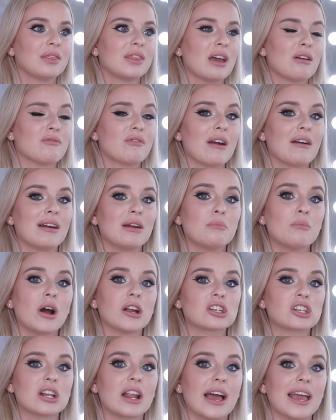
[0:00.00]
they're very
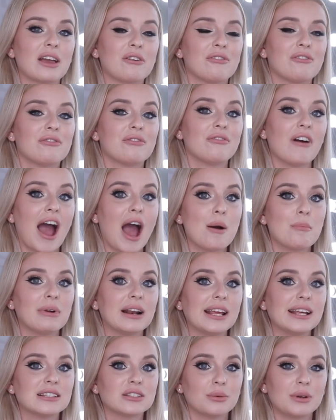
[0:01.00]
much like
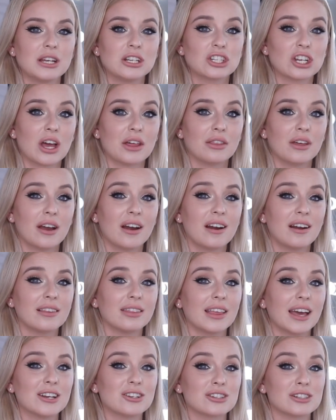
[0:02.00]
family to each other
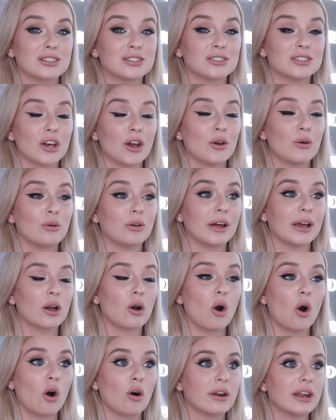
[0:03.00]
and they're just so
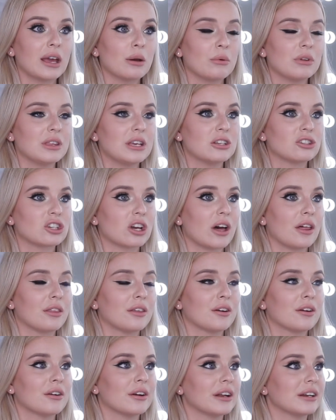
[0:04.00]
like on it with each
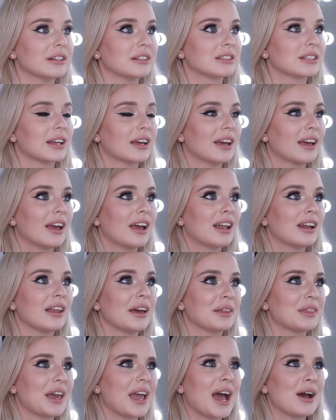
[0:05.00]
other and
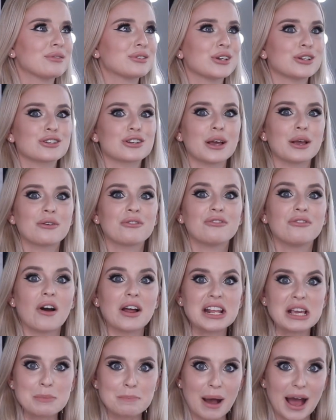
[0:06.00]
like they have such like
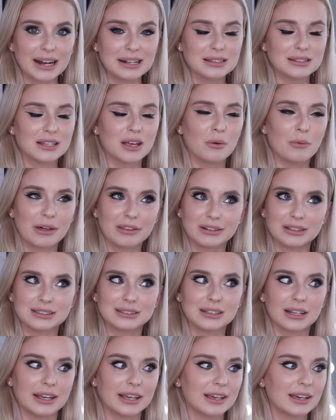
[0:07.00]
funny banter, whether
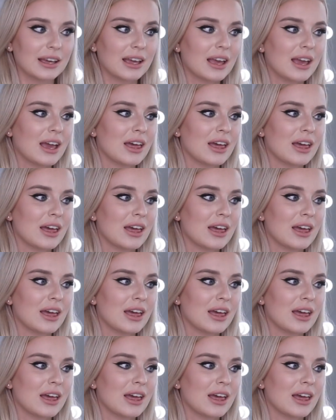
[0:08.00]
it's like